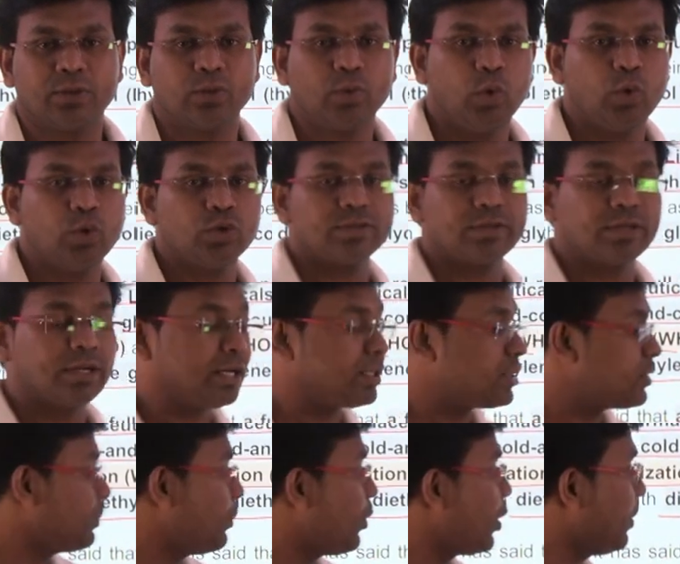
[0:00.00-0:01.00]
those
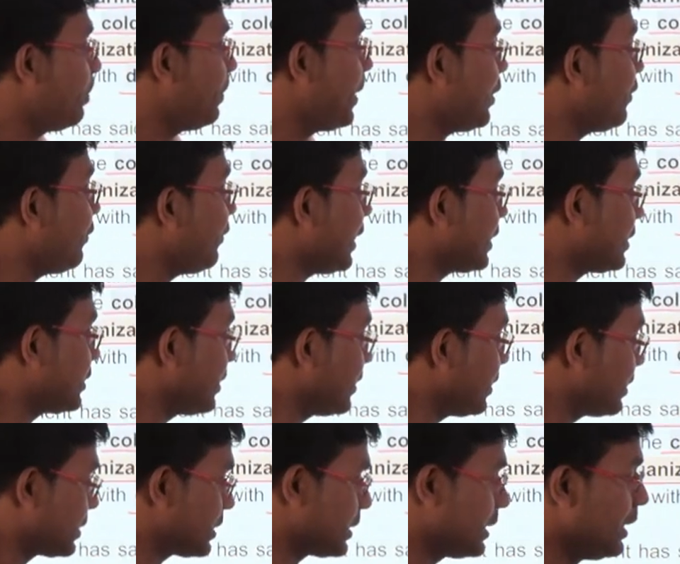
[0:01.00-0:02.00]
drugs
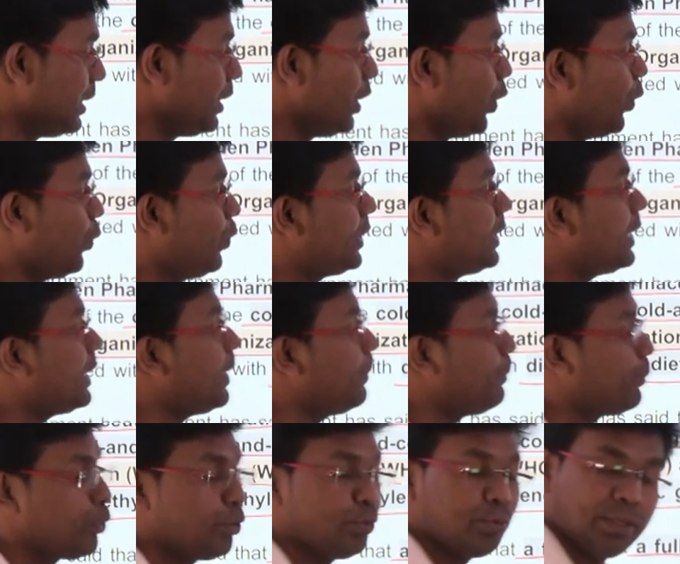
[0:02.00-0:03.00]
manufacturers with an
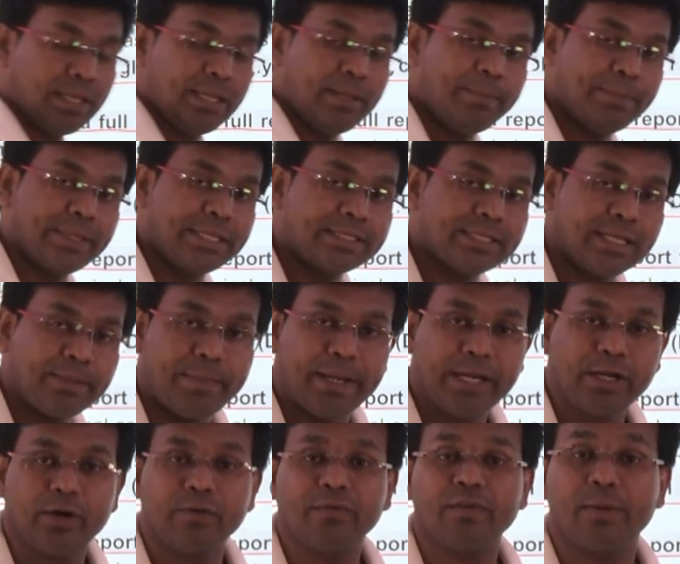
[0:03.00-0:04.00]

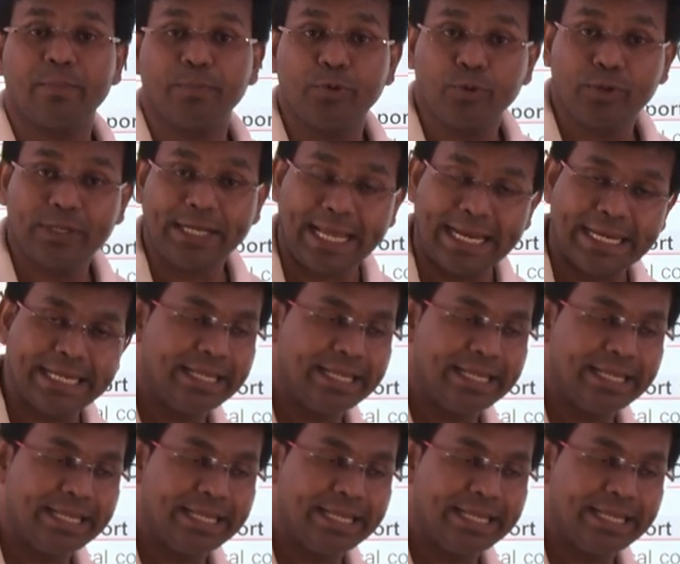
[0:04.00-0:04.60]
imprisonment of up to 10